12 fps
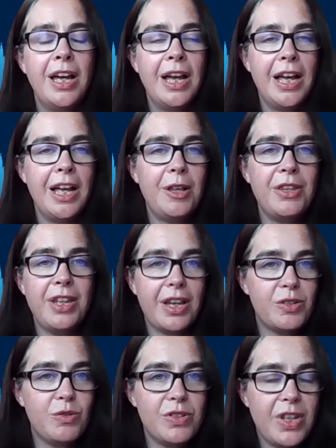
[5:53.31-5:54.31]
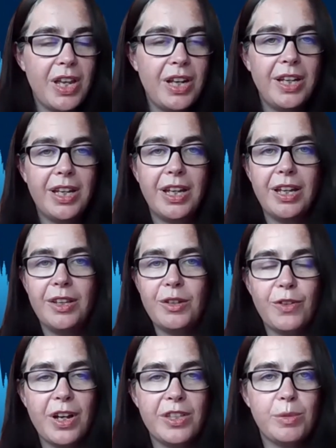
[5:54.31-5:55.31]
the AstraZeneca and the
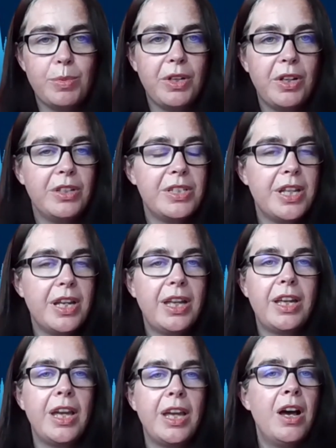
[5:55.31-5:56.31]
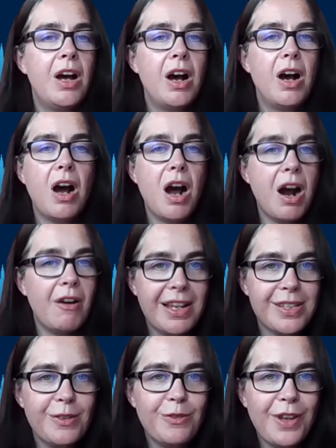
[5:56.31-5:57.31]
Pfizer-BioNTech are
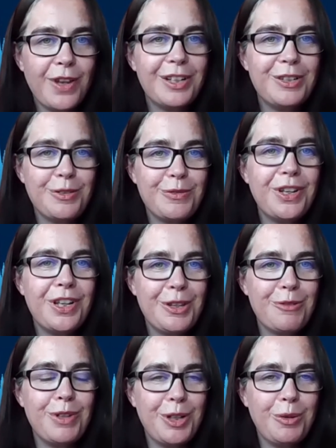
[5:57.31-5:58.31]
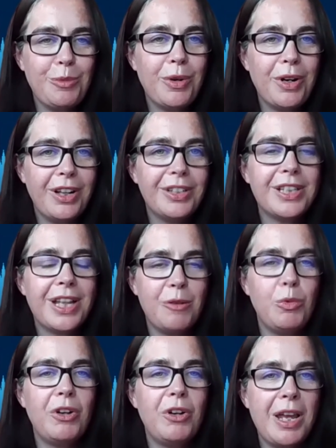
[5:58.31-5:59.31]
as effective in the real world,
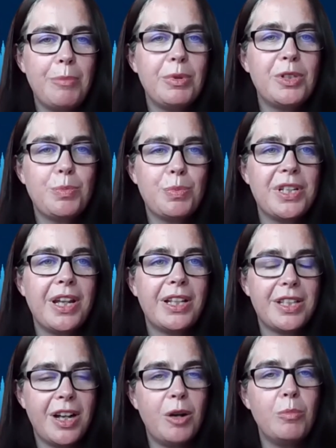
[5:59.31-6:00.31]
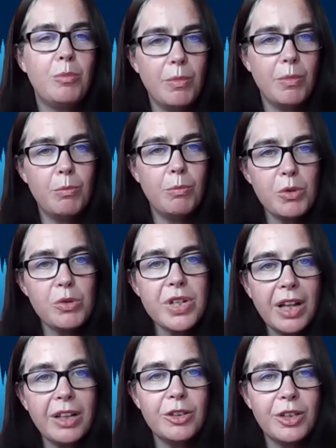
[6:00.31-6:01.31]
and we're able to protect our most
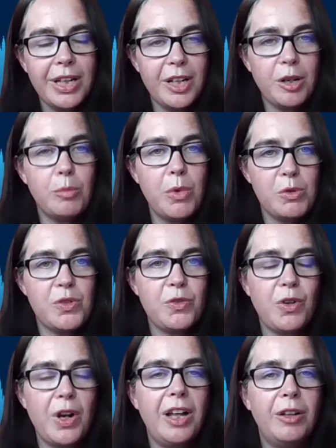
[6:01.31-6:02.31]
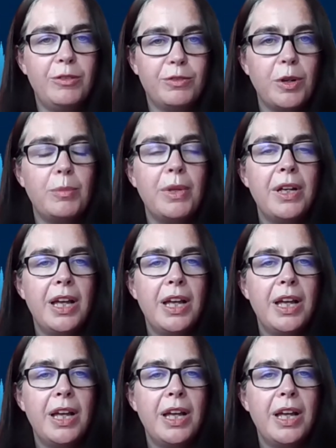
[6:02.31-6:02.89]
elderly and our most frail from